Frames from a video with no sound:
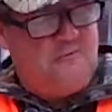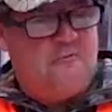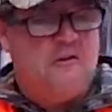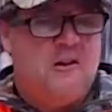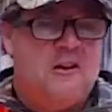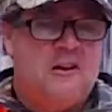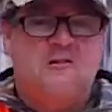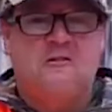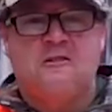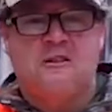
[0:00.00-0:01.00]

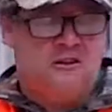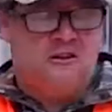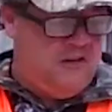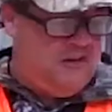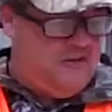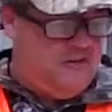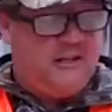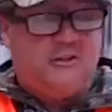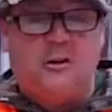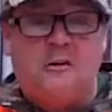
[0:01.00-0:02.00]
wiggle a little and
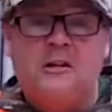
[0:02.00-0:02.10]
he turn